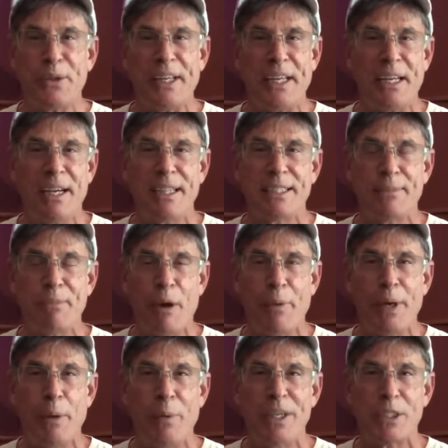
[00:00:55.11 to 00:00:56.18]
the custom
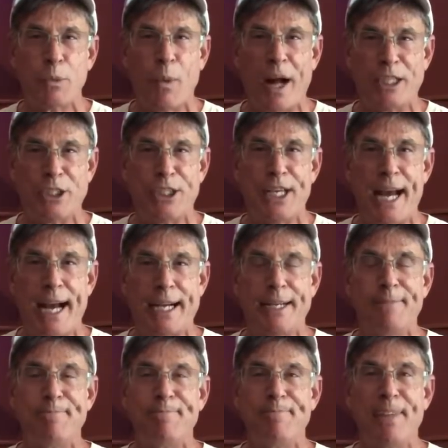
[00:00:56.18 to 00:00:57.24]
OE wristwatch check.
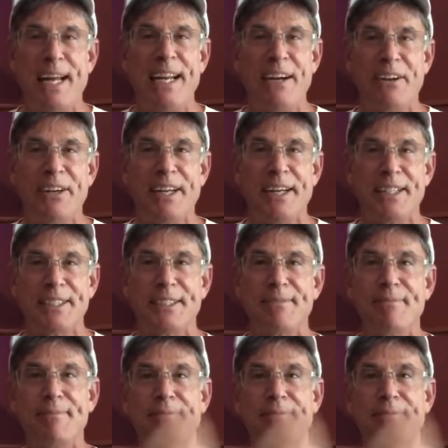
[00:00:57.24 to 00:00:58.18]
And here it is.